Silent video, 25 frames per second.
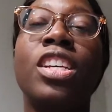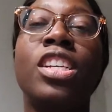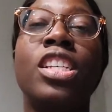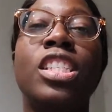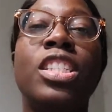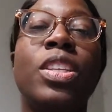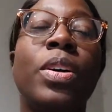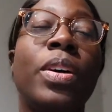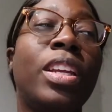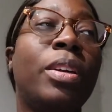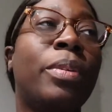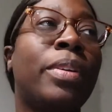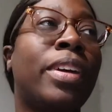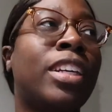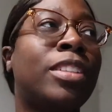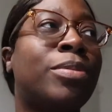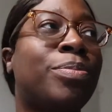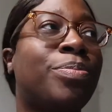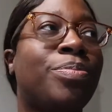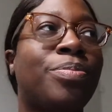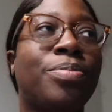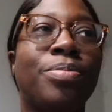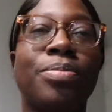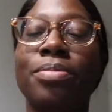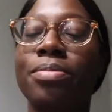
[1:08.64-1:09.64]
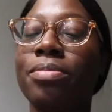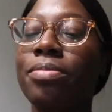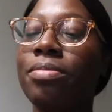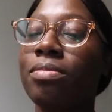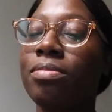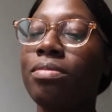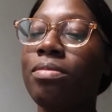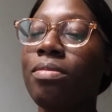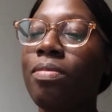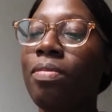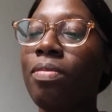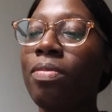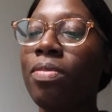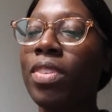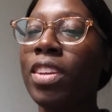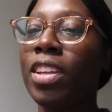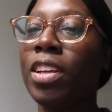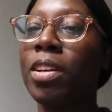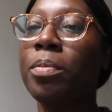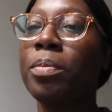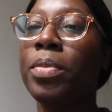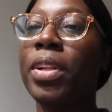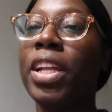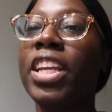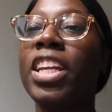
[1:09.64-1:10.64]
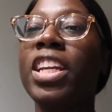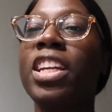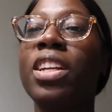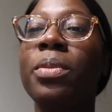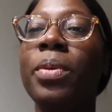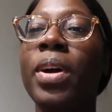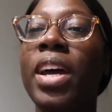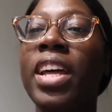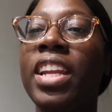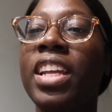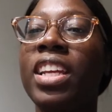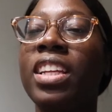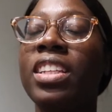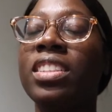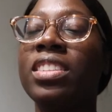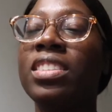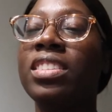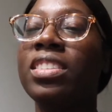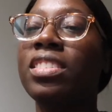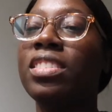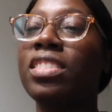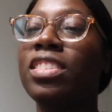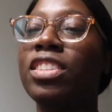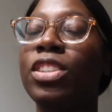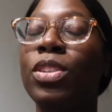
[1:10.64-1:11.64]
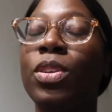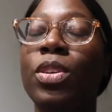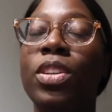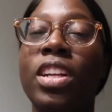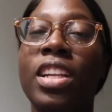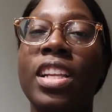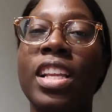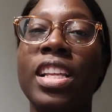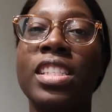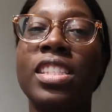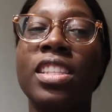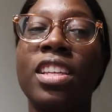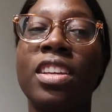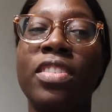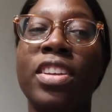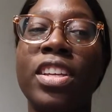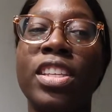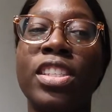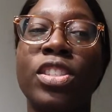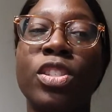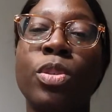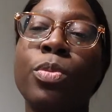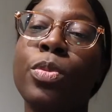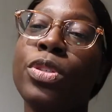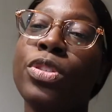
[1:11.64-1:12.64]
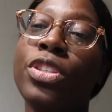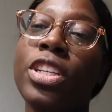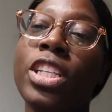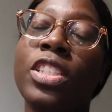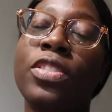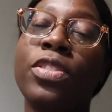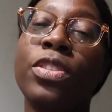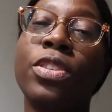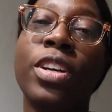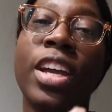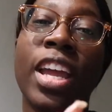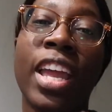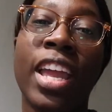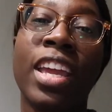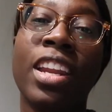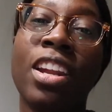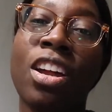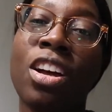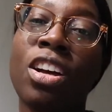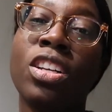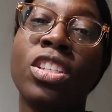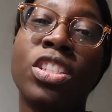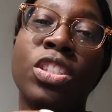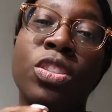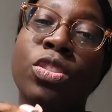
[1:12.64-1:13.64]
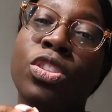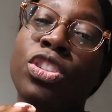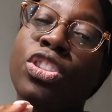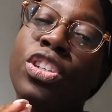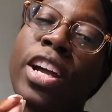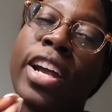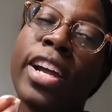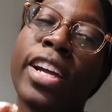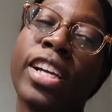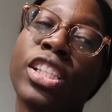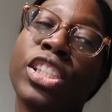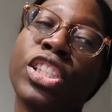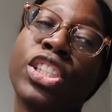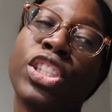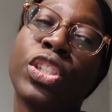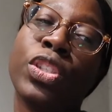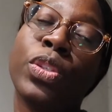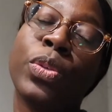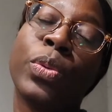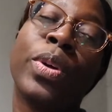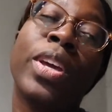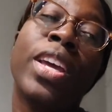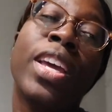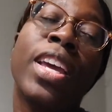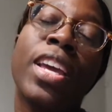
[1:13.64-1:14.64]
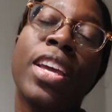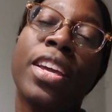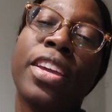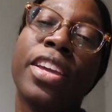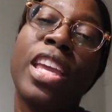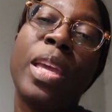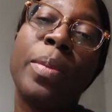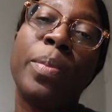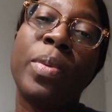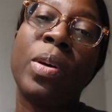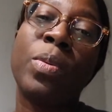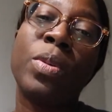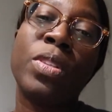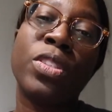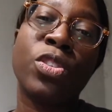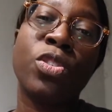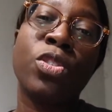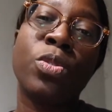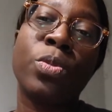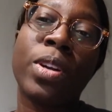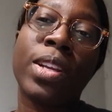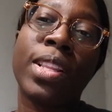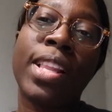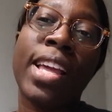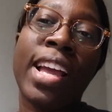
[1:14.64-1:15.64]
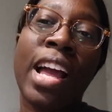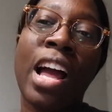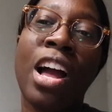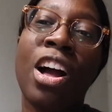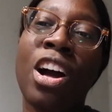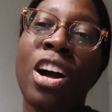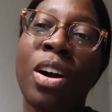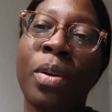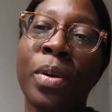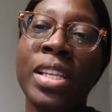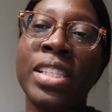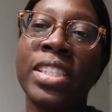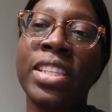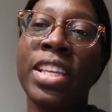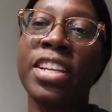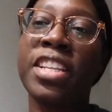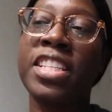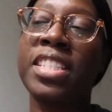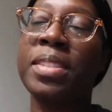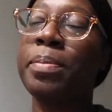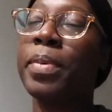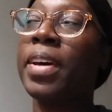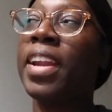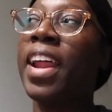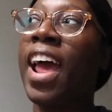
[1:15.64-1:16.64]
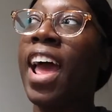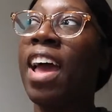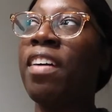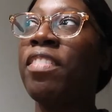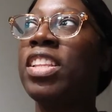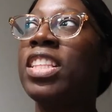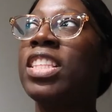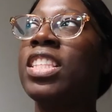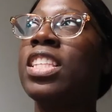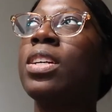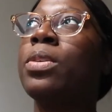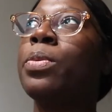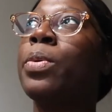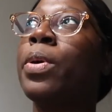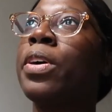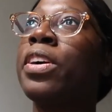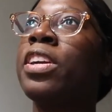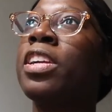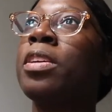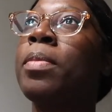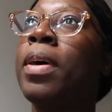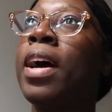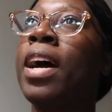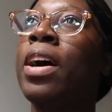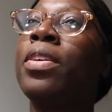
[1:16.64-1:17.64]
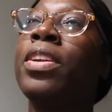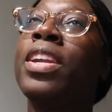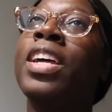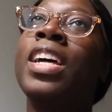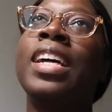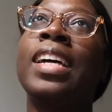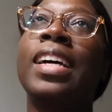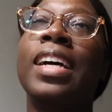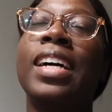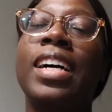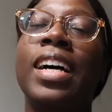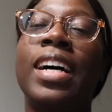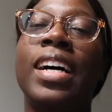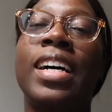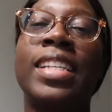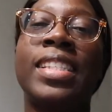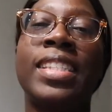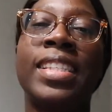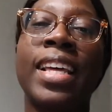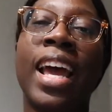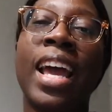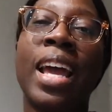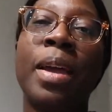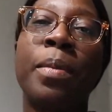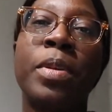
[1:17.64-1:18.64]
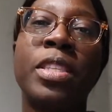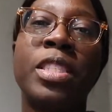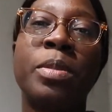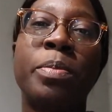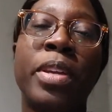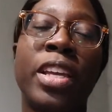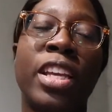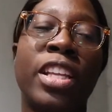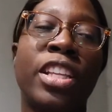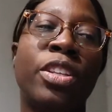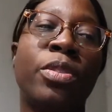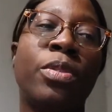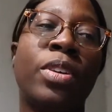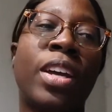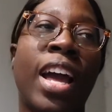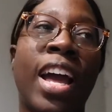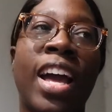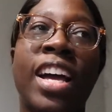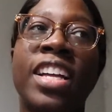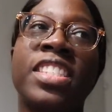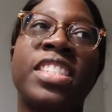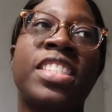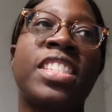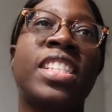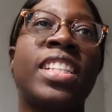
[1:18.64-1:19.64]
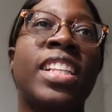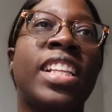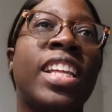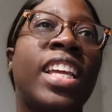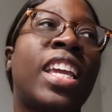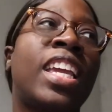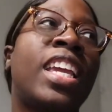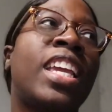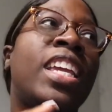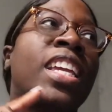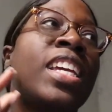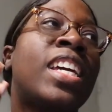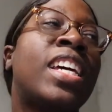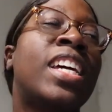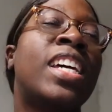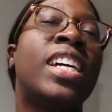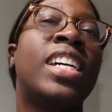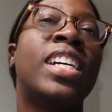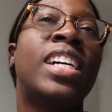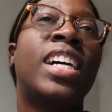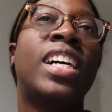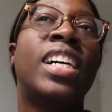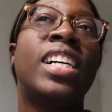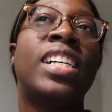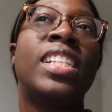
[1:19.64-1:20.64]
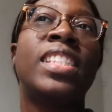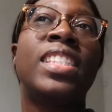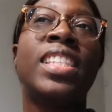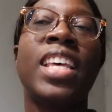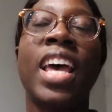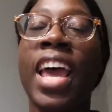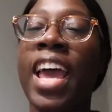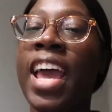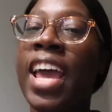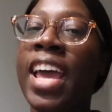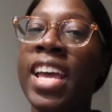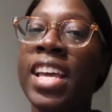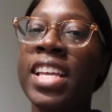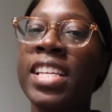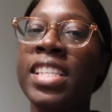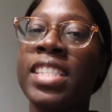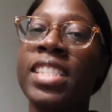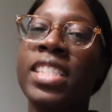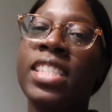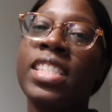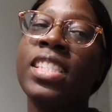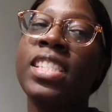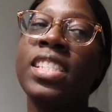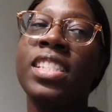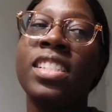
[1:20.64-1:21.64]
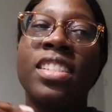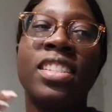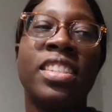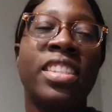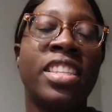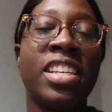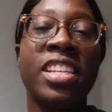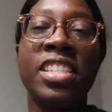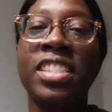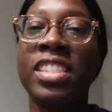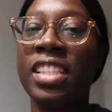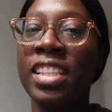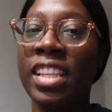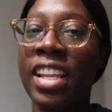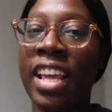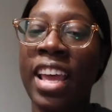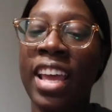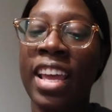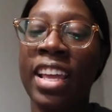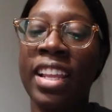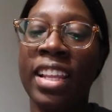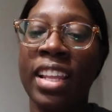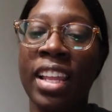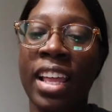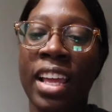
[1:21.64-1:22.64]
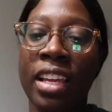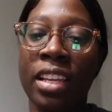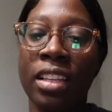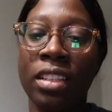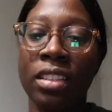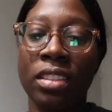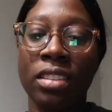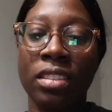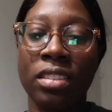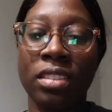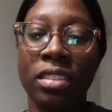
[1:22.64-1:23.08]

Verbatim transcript: So anyway, planning the wedding, doing all that stuff is super stressful, and also trying to keep up with schoolwork. Like I always say this, but having to worry about assignments being due constantly, tests, this and that. Like,